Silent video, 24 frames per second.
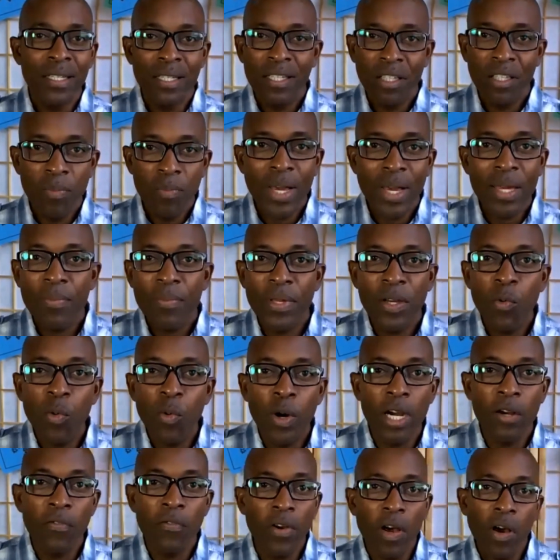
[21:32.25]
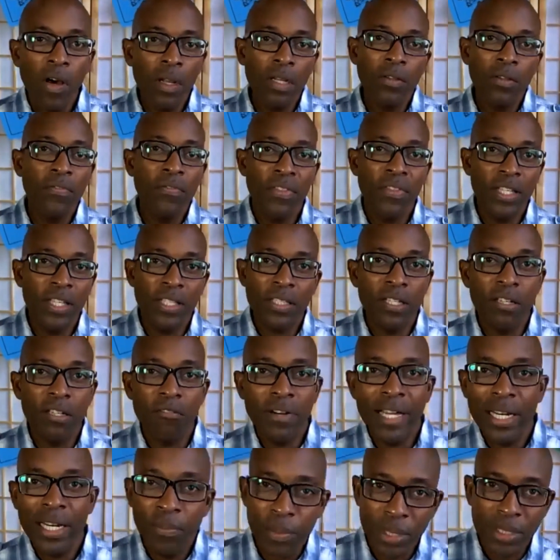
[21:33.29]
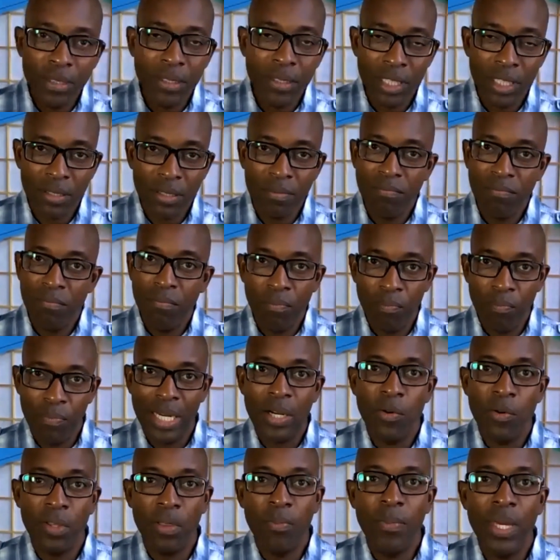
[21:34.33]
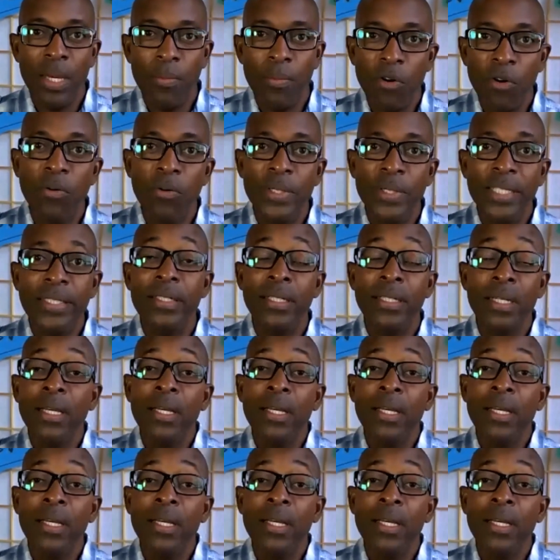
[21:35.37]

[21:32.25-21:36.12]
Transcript: you might be aware of all of this already, but just bear with me a moment